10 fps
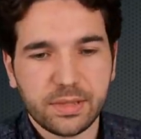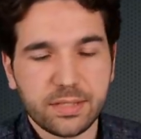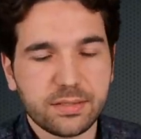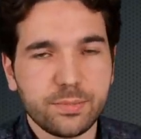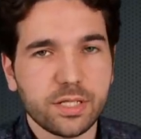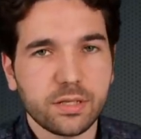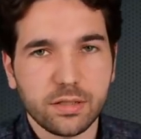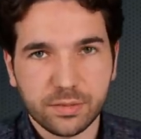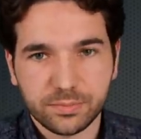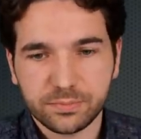this seems a
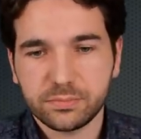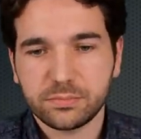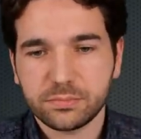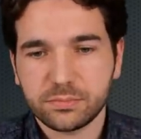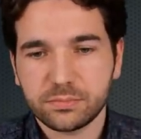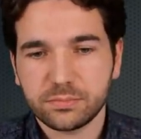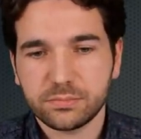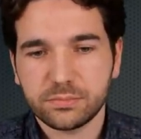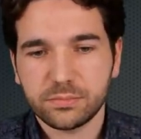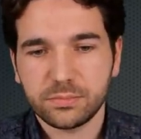little
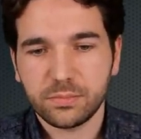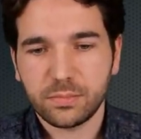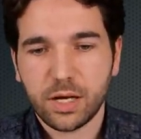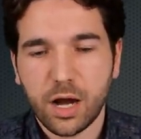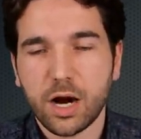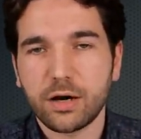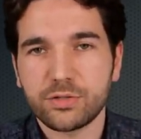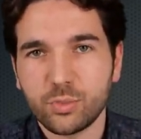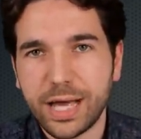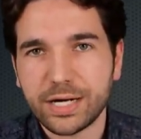hard
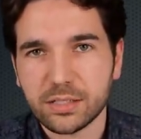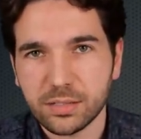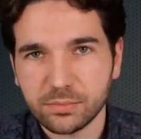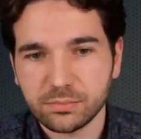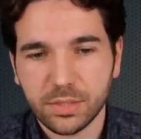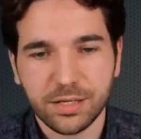to actually,